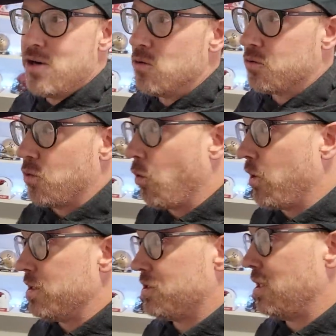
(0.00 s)
of
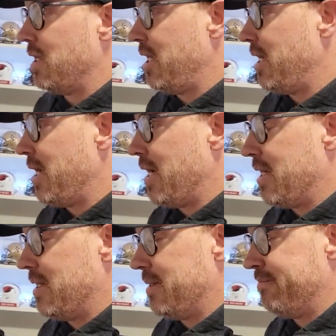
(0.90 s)
notoriously
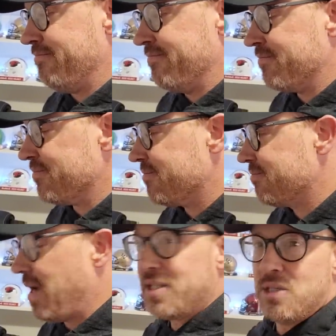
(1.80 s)

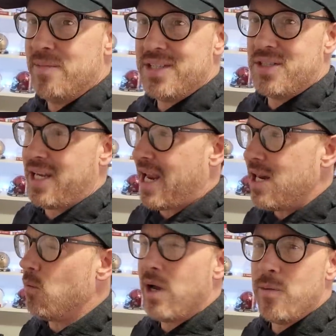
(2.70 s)
pessimistic
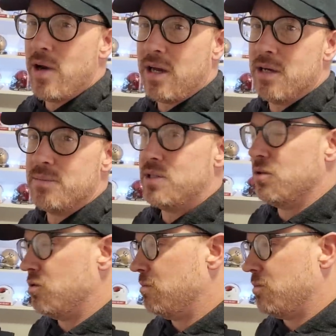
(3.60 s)
anyway when it comes
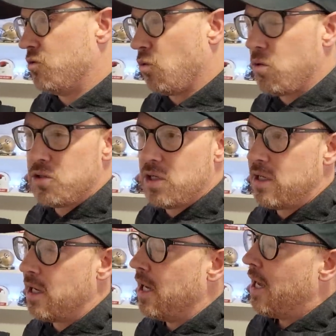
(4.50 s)
to
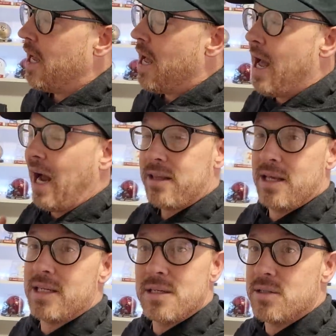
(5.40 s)
Georgia. I
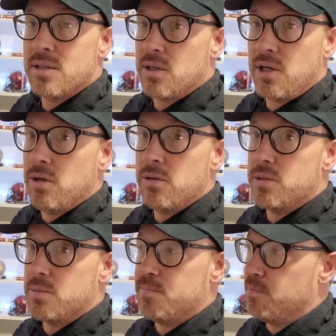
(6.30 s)
think this is a
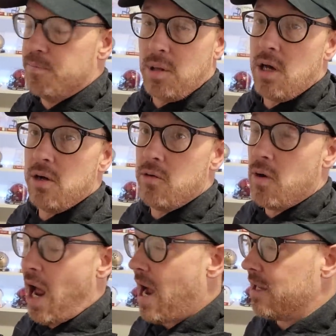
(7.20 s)
huge
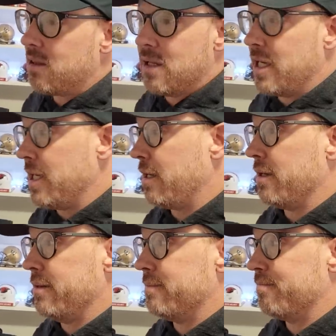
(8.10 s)
blow. I think
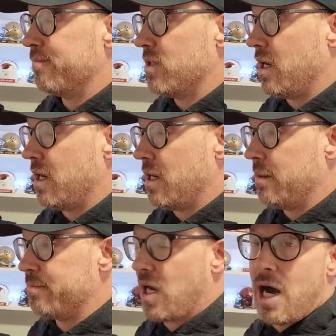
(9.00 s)

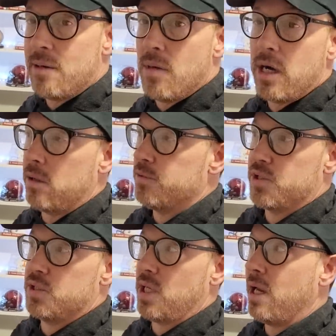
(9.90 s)
Todd Monken was the
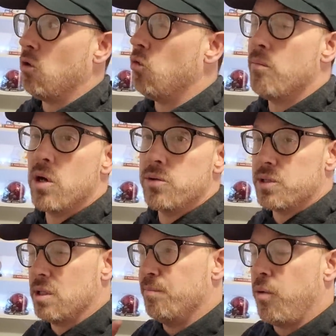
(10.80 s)
single
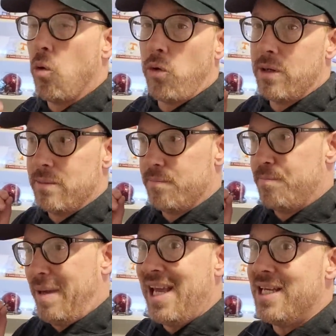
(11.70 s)
most important
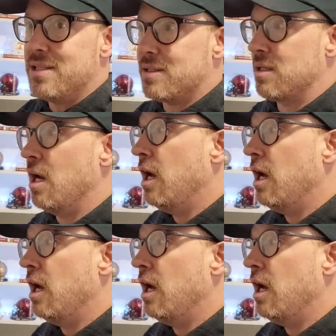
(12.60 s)
piece